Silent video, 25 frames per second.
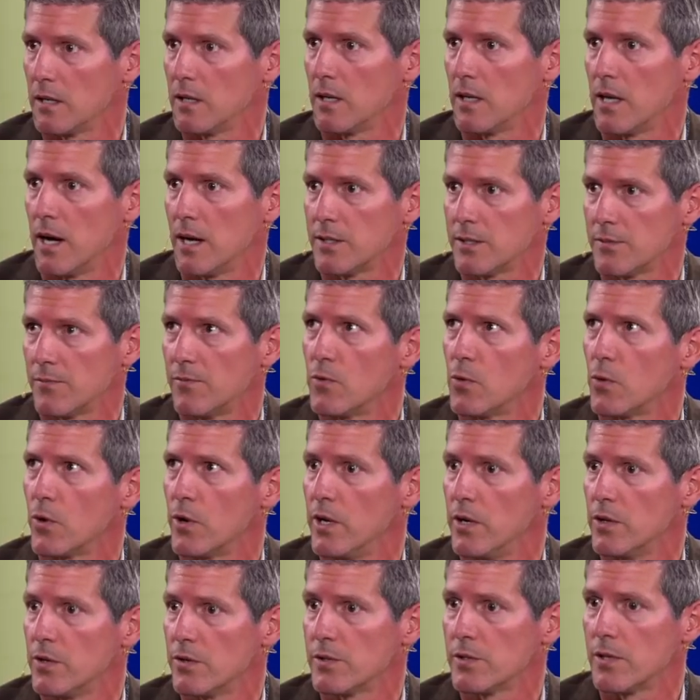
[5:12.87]
in the last 4
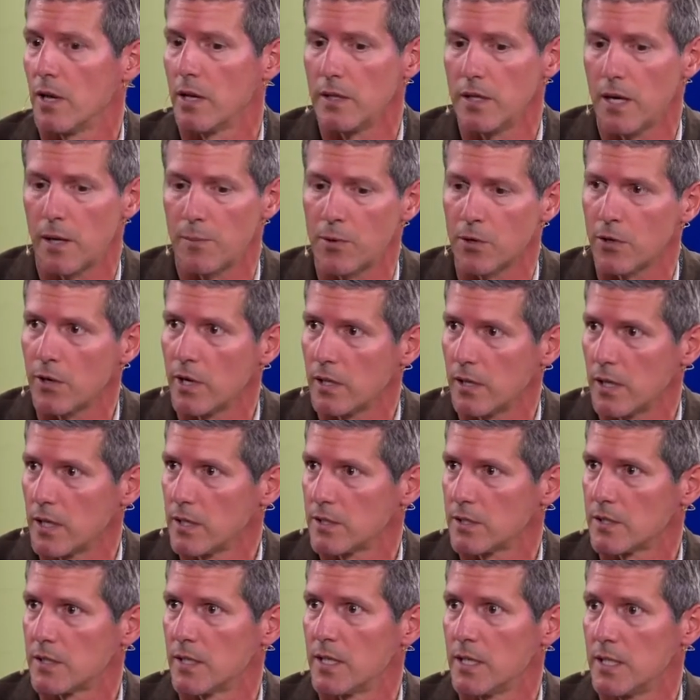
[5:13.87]
years on the Upper Great
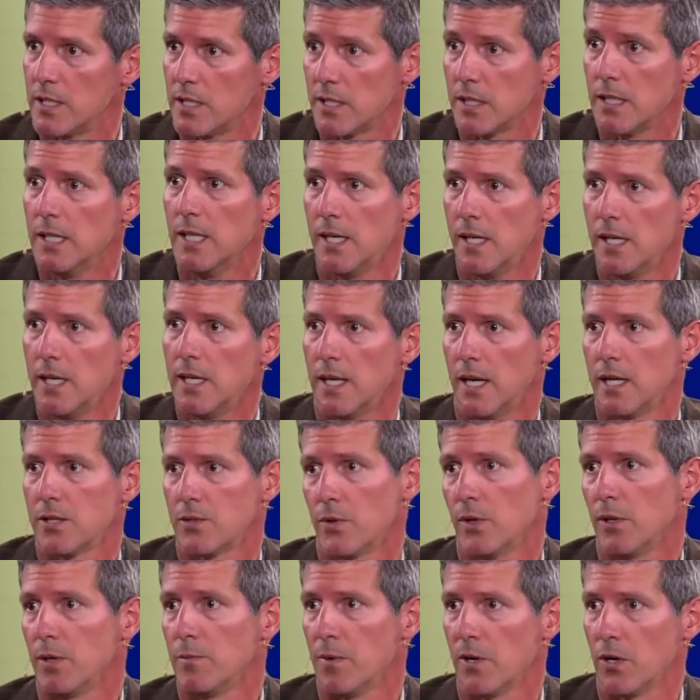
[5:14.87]
Lakes studies has
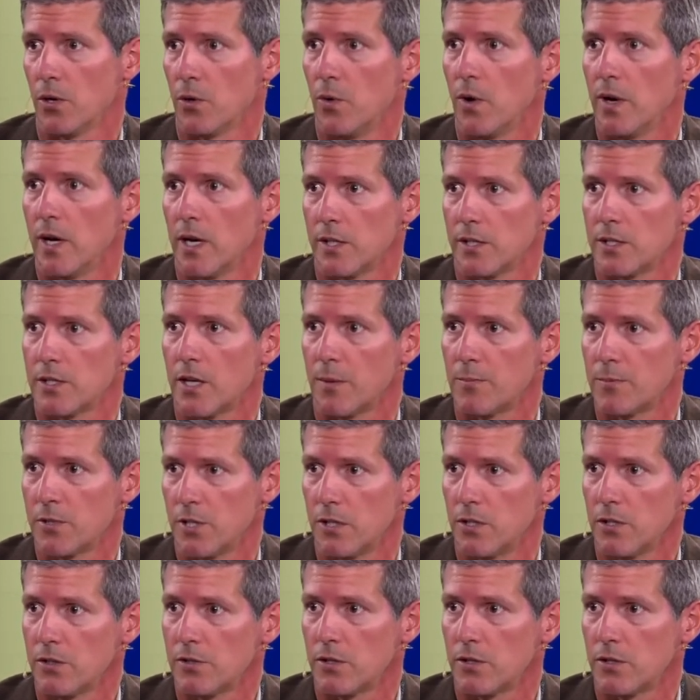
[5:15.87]
really been quite exceptional.